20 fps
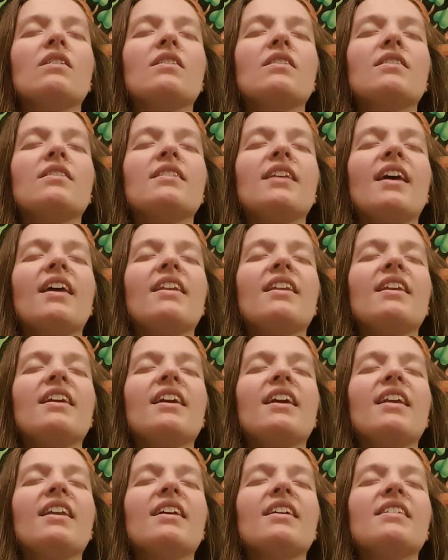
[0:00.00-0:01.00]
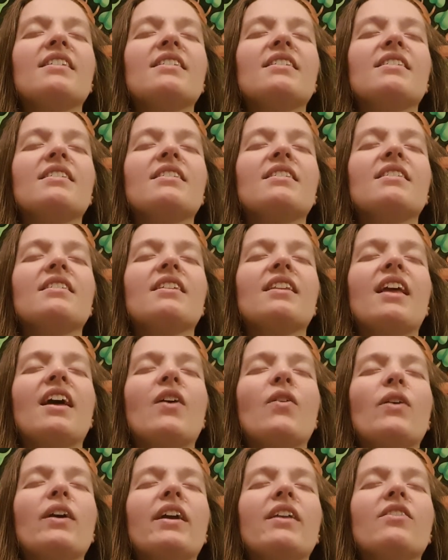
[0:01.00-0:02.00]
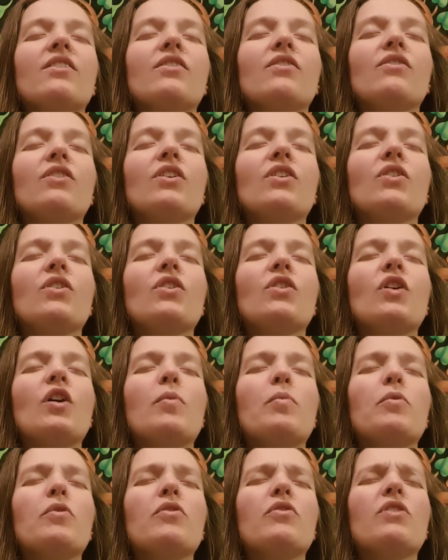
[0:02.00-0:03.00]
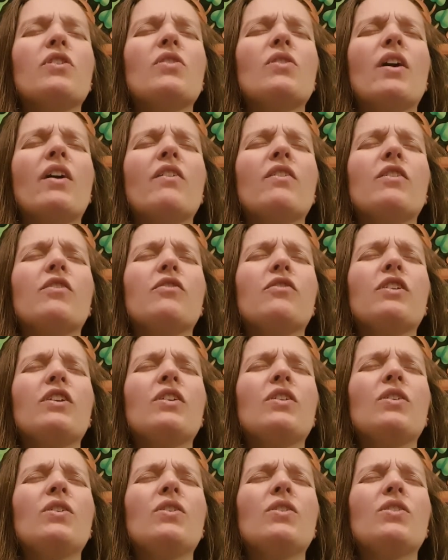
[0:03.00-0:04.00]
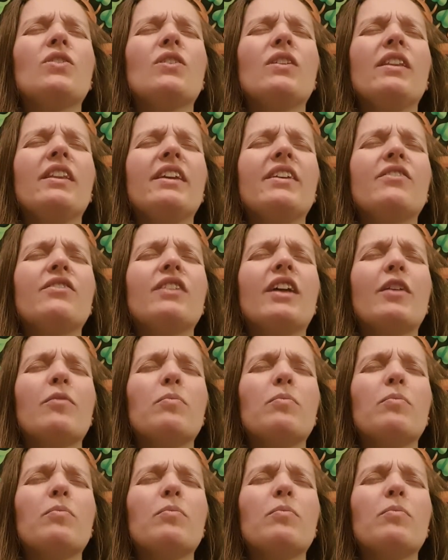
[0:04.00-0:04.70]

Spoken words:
Standing in it, allowing it to fill you up, feel how it feels to live that